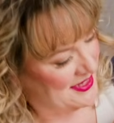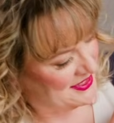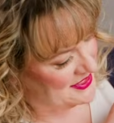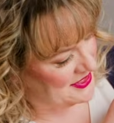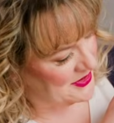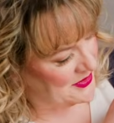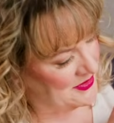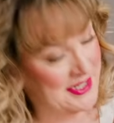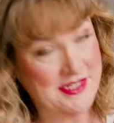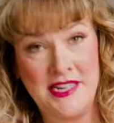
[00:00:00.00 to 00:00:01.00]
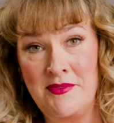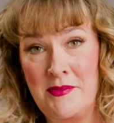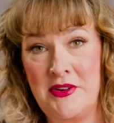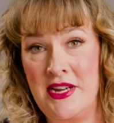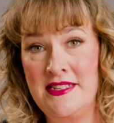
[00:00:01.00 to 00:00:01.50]
So these would even be
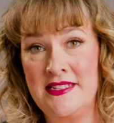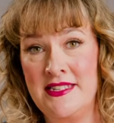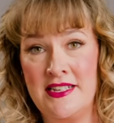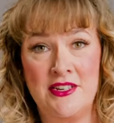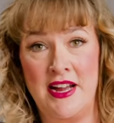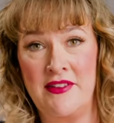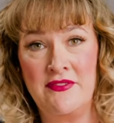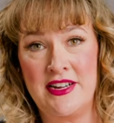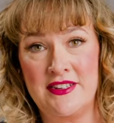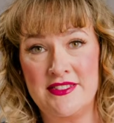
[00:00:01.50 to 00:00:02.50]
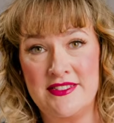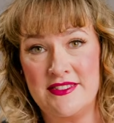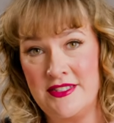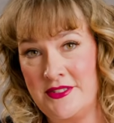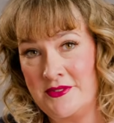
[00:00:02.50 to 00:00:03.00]
great to sell at craft fairs.
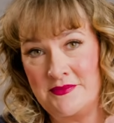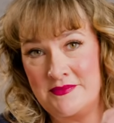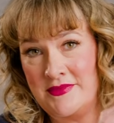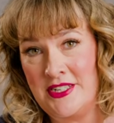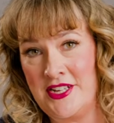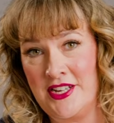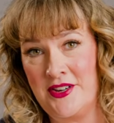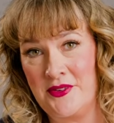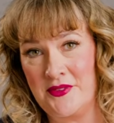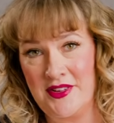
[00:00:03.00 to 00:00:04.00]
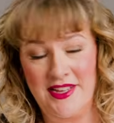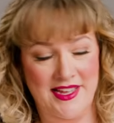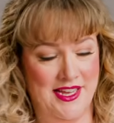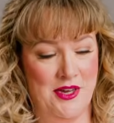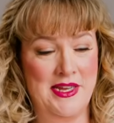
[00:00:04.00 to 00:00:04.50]
So there you go.
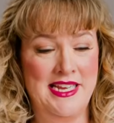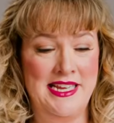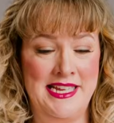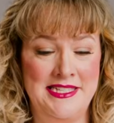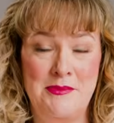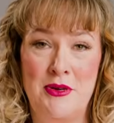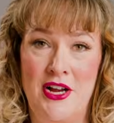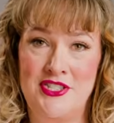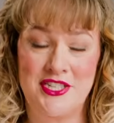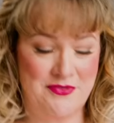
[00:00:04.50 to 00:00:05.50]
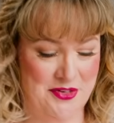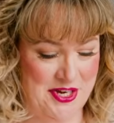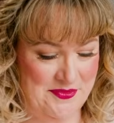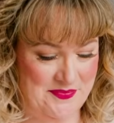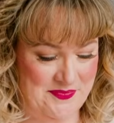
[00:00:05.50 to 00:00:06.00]
Quick and easy project for you.